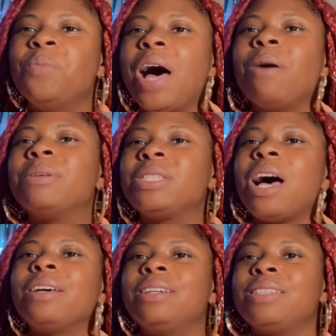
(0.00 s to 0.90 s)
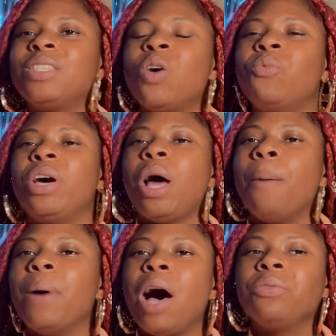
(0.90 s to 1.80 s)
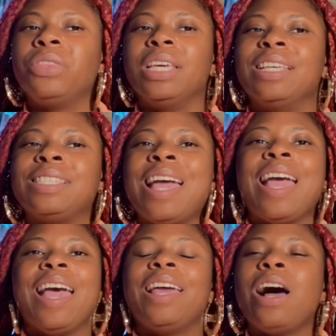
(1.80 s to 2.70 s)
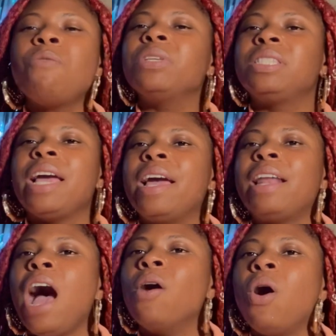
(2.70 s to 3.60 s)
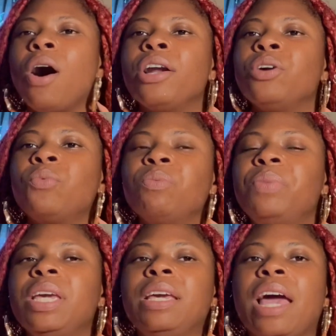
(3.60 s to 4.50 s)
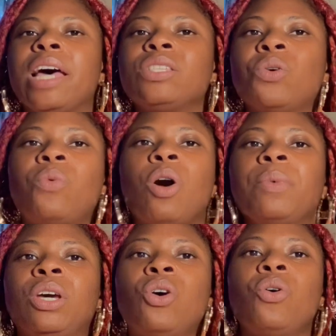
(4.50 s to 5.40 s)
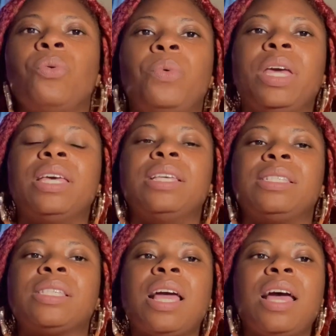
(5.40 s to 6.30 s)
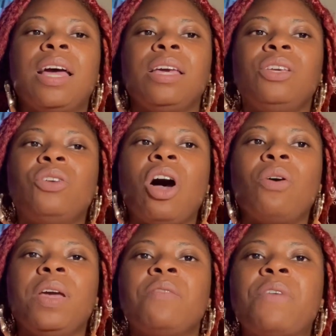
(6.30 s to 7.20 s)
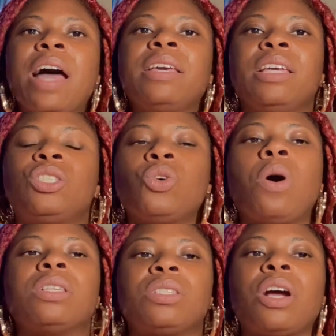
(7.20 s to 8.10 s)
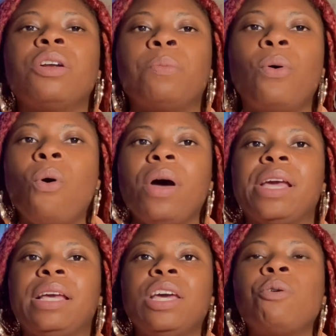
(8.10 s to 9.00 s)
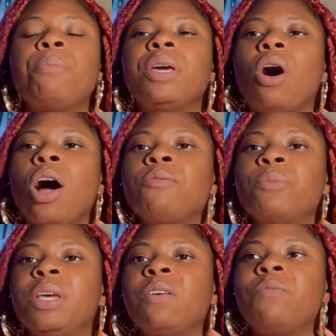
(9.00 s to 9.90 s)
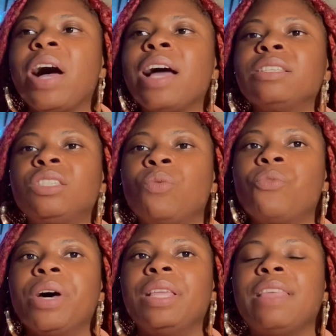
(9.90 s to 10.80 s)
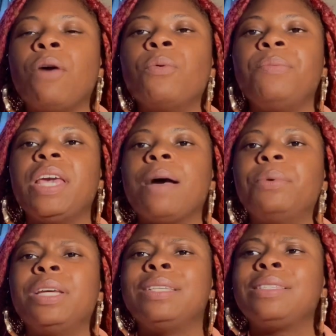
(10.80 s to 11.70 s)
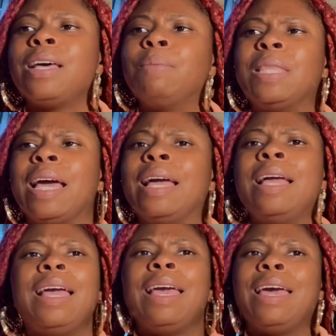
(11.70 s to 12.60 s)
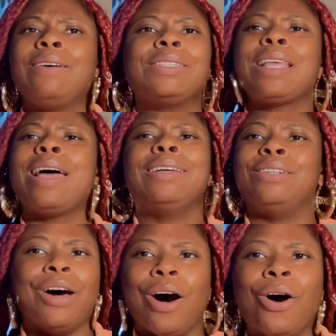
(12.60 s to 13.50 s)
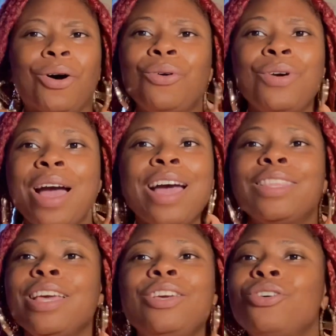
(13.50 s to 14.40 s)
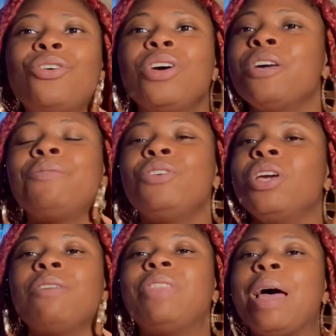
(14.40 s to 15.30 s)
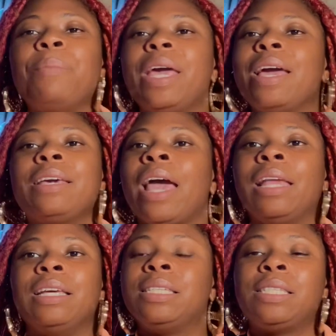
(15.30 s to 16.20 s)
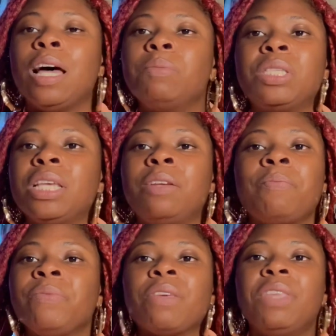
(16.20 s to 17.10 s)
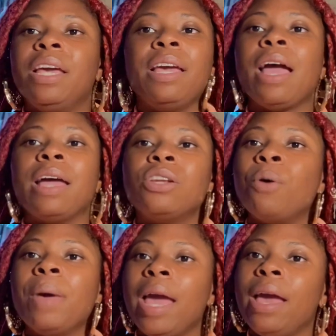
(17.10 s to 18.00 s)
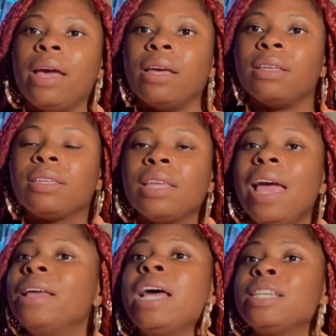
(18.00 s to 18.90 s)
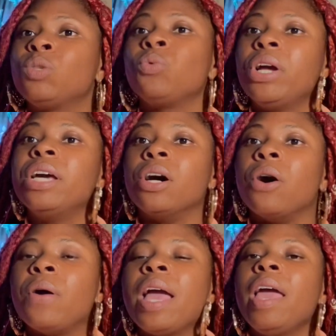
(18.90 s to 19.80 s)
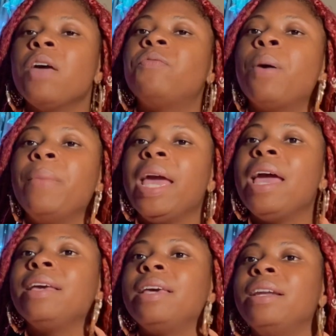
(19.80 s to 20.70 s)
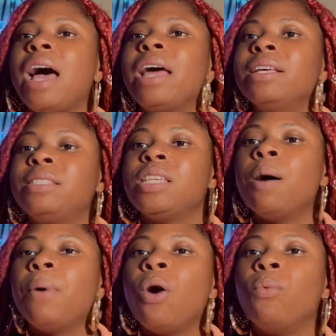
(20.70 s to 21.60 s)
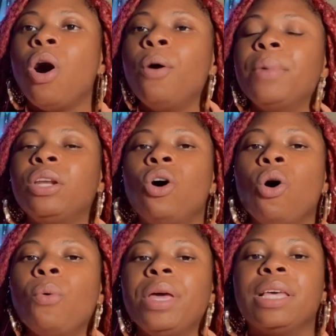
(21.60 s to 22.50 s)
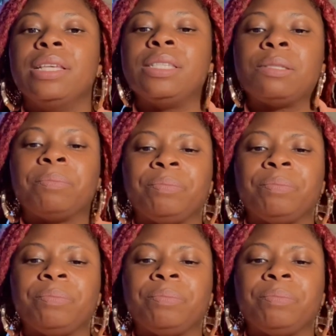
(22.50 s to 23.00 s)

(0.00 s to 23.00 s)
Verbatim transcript: but I was talking to someone about this and I was saying how hard it will be as a woman who is you know, if I get to a certain point, it will be hard for me to find someone that will be able to accept that. And it was like, no. Then you, if you, if that man can't accept it, then he ain't no man, and that's real. If a man cannot accept a woman who is,